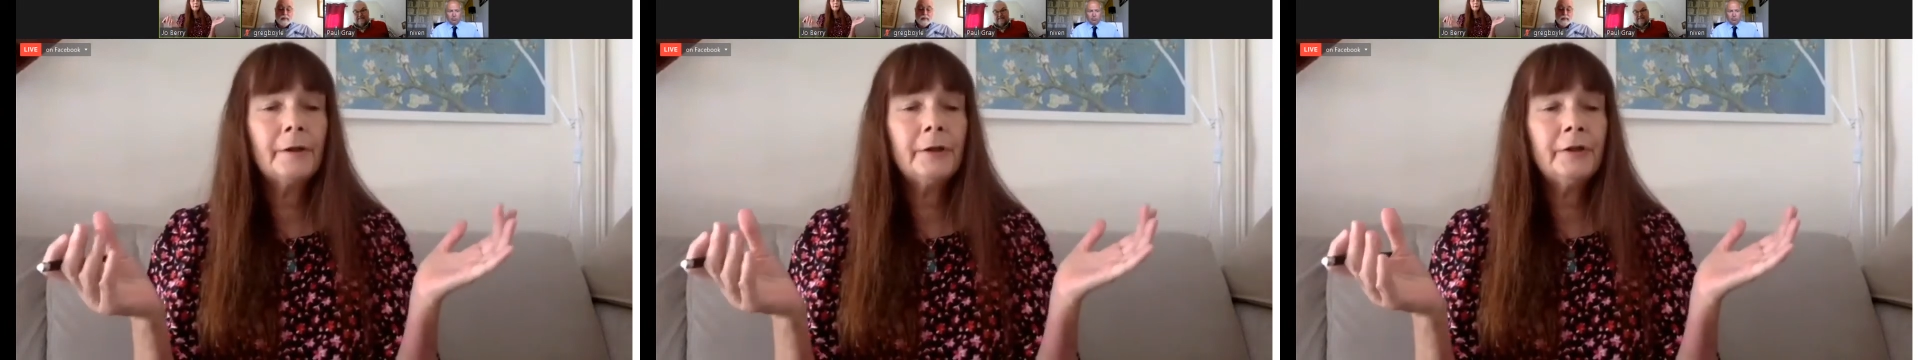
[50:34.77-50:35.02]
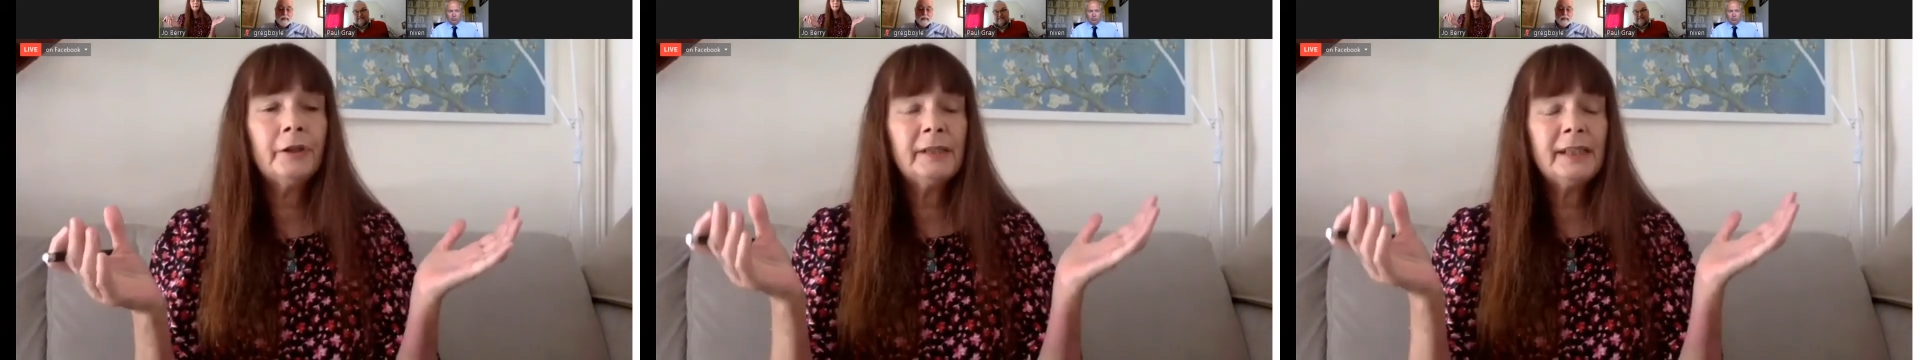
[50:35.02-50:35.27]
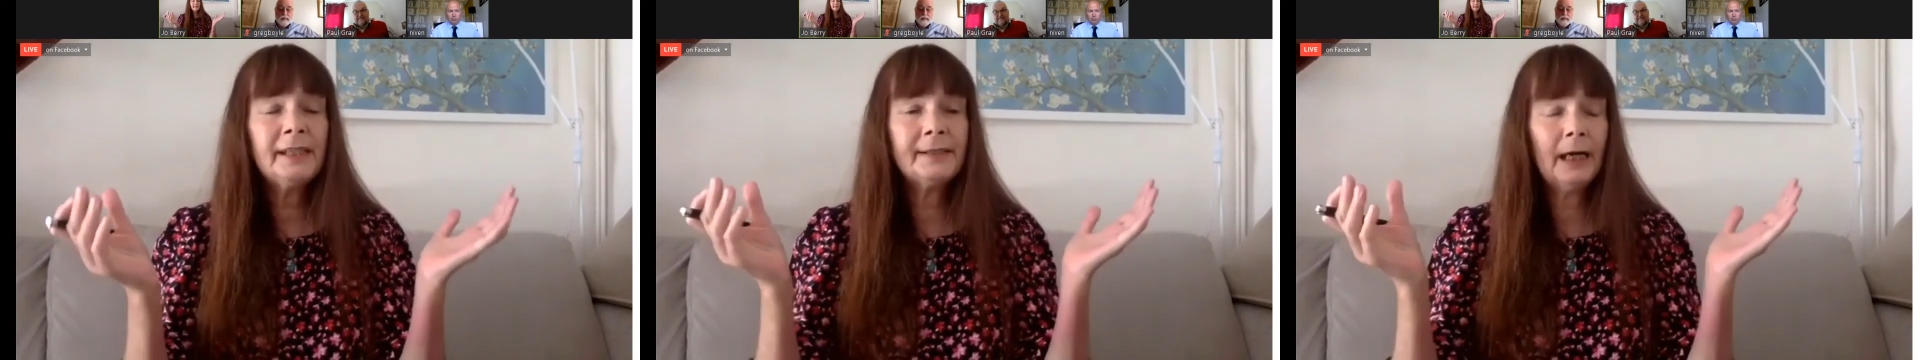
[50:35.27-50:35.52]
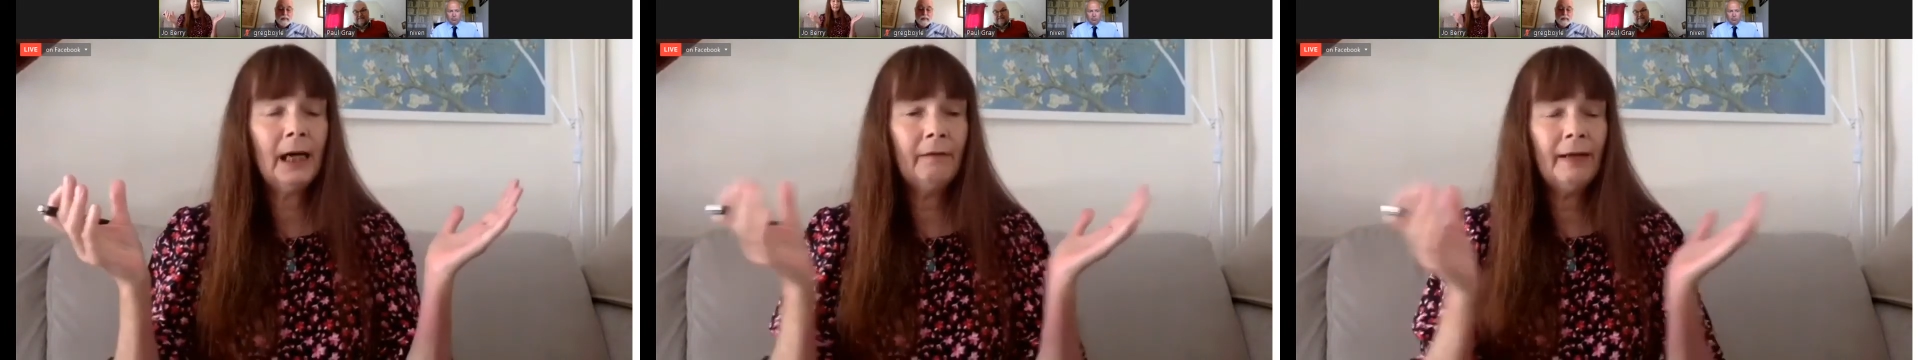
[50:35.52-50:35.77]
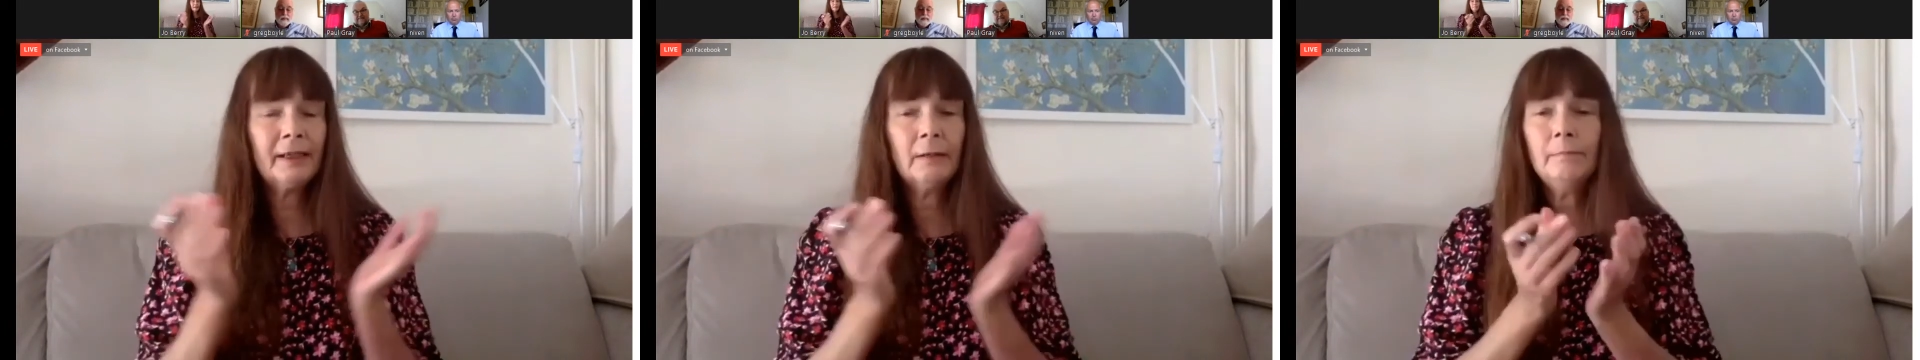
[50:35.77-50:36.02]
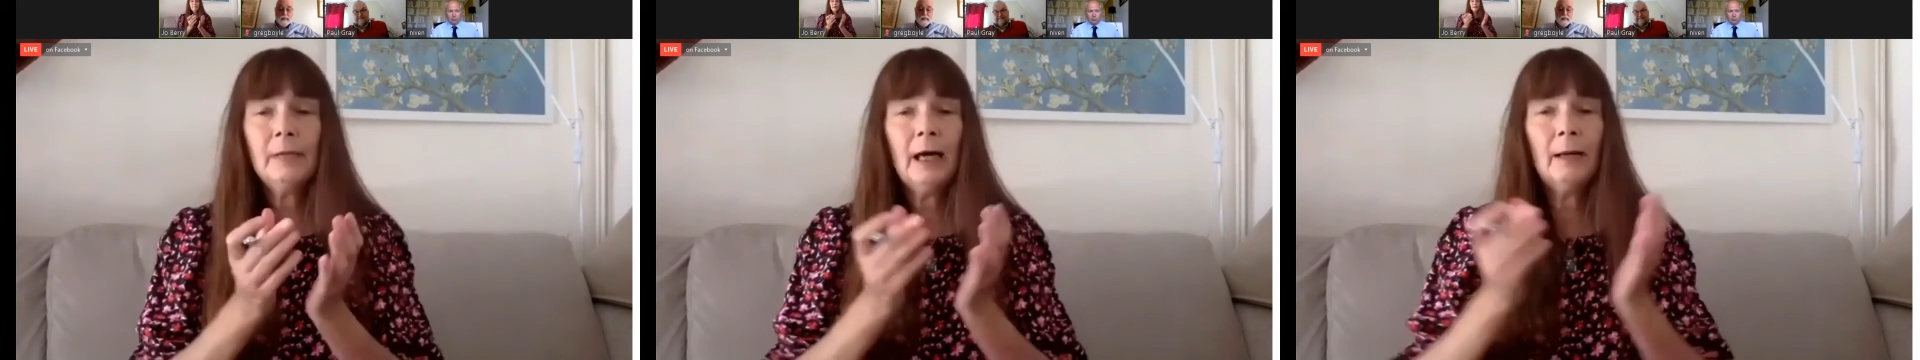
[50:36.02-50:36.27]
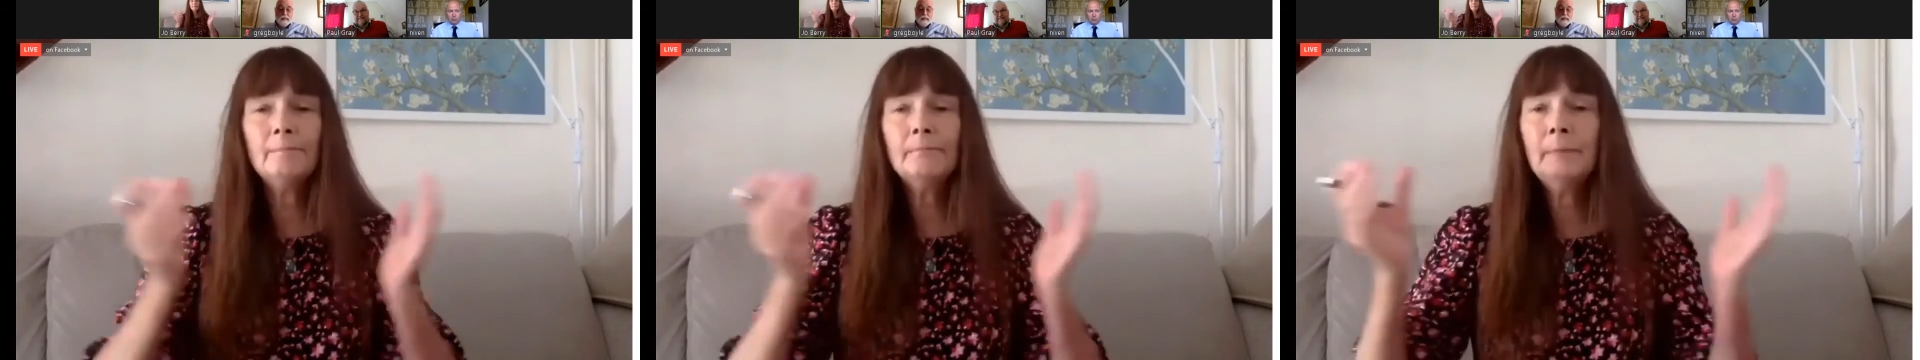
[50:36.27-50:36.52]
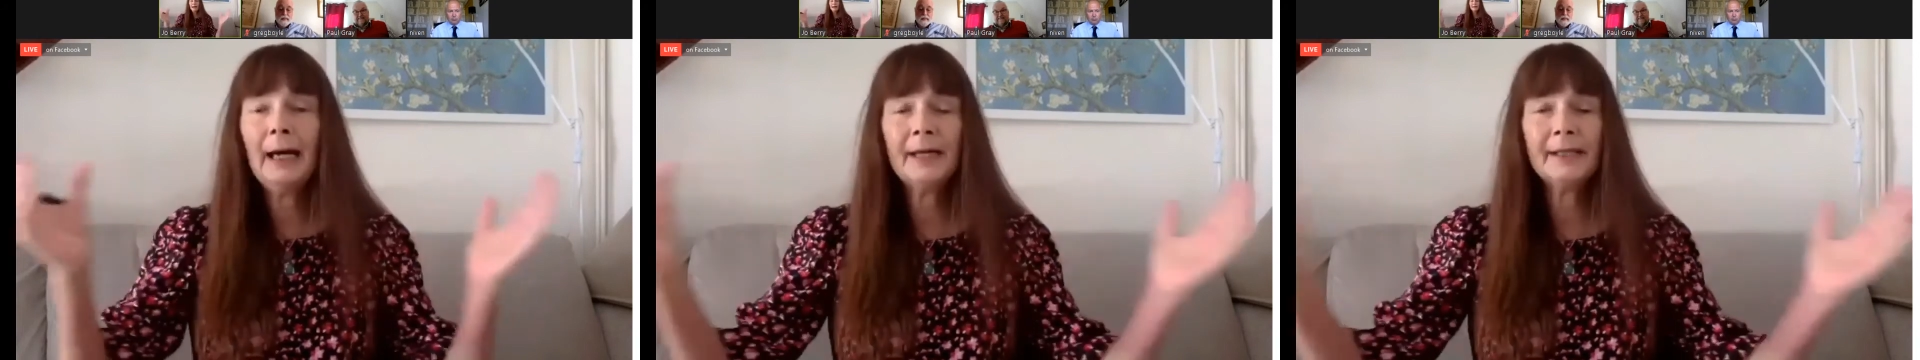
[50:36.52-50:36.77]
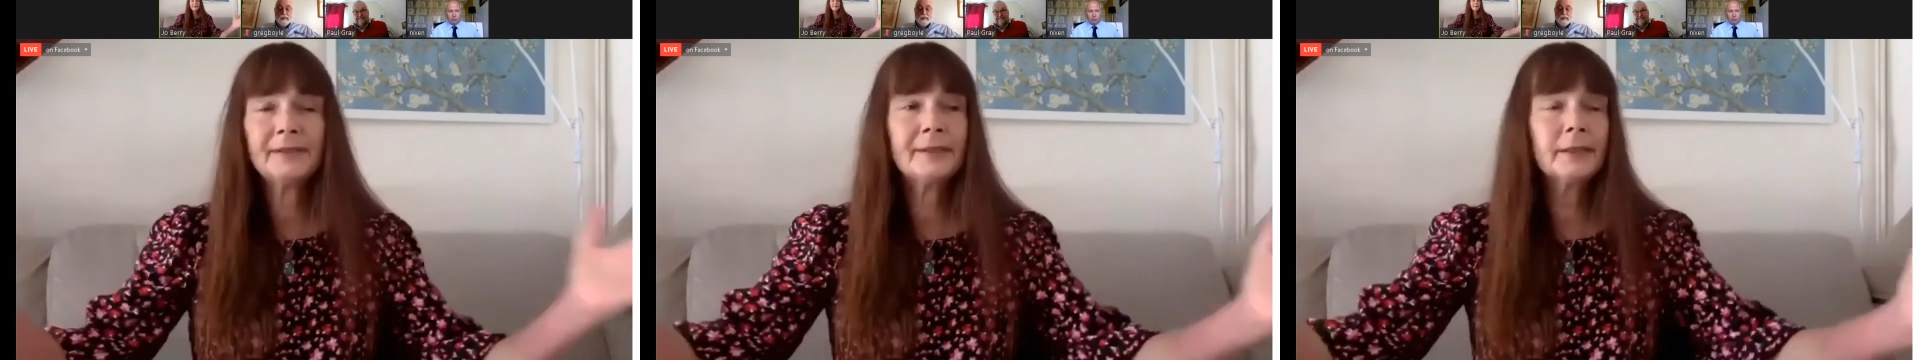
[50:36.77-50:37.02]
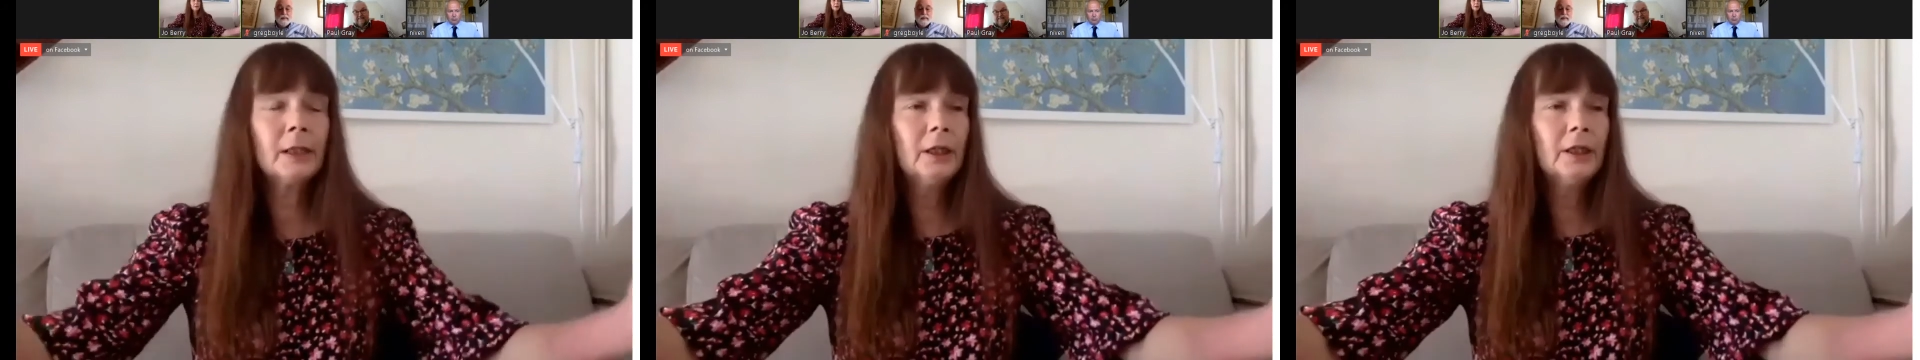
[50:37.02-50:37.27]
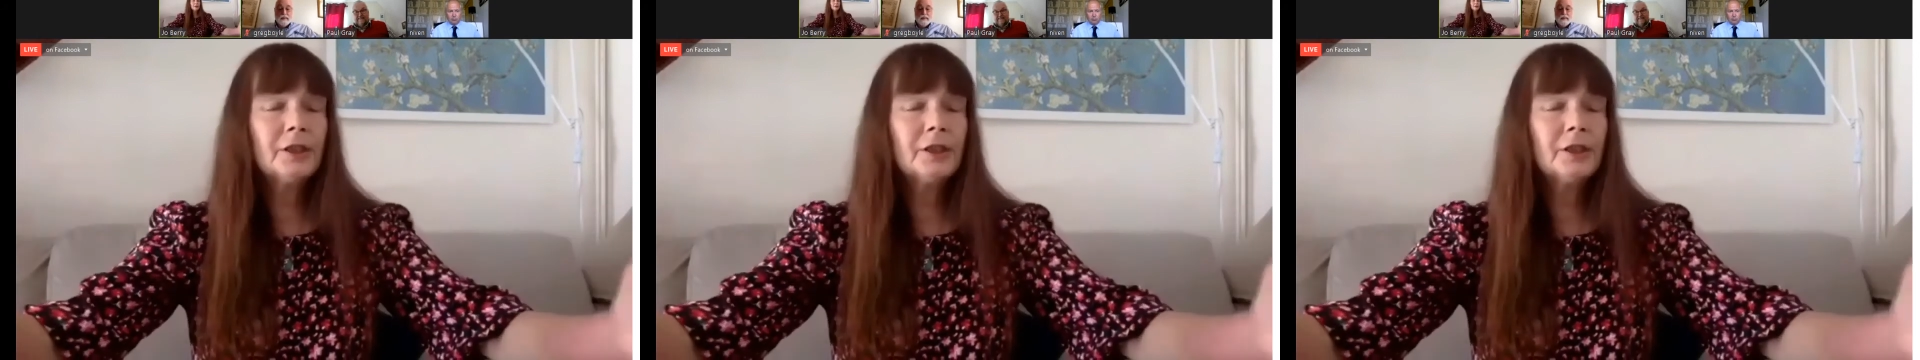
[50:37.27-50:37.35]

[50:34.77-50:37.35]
we need to have like a mass